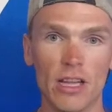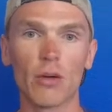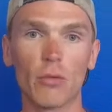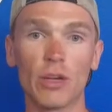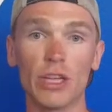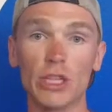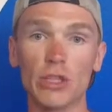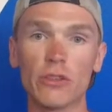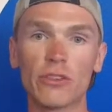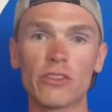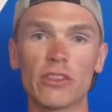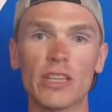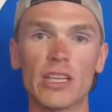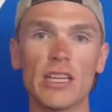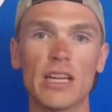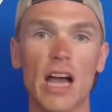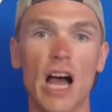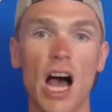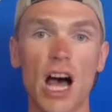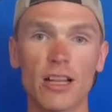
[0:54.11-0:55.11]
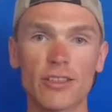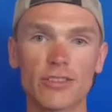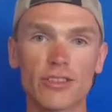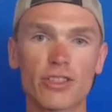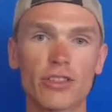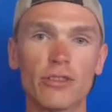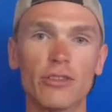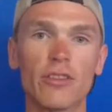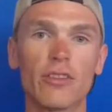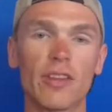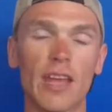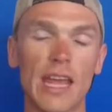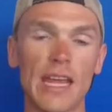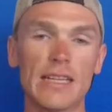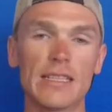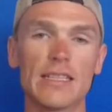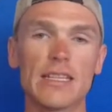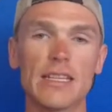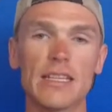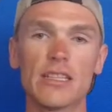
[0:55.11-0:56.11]
When you see Anschutz
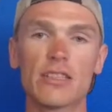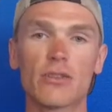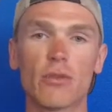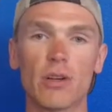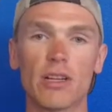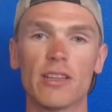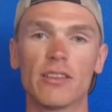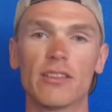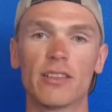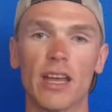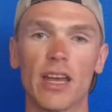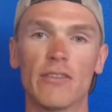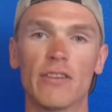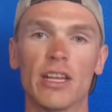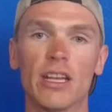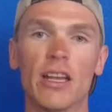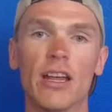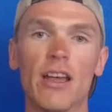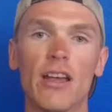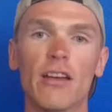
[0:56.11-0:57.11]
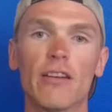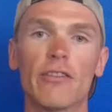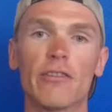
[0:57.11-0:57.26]
1827